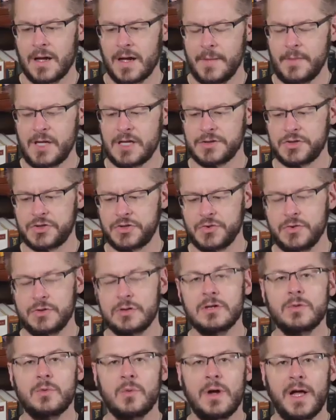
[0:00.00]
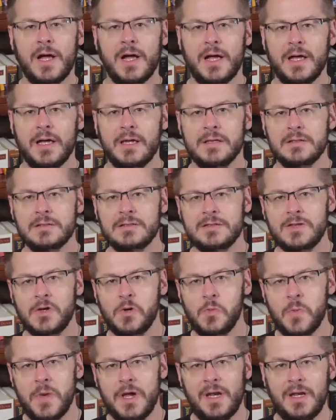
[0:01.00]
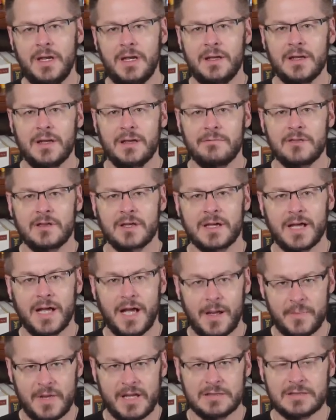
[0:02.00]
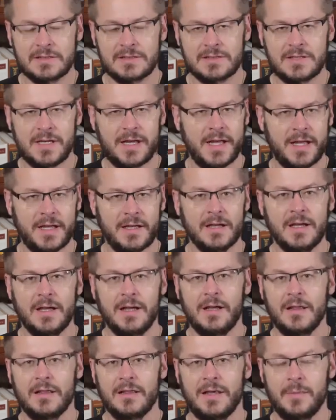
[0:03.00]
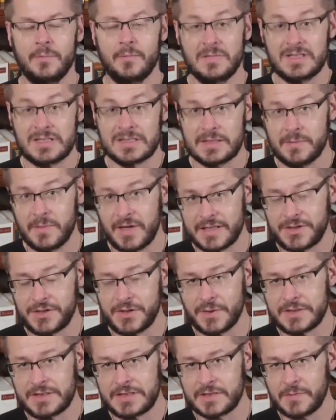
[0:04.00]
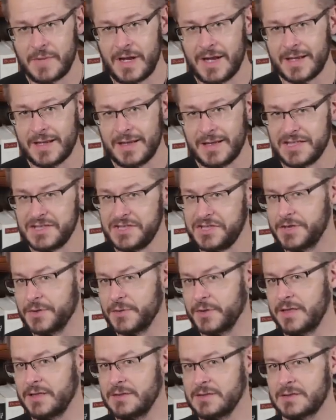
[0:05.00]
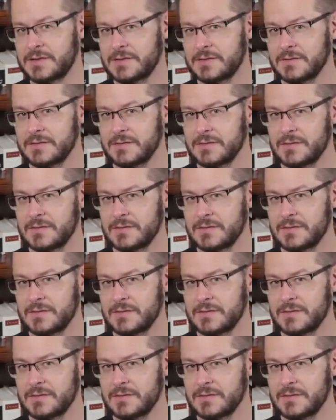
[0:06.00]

I'm not sure why so many of the comments say that Muslim by choice is mocking Nigerians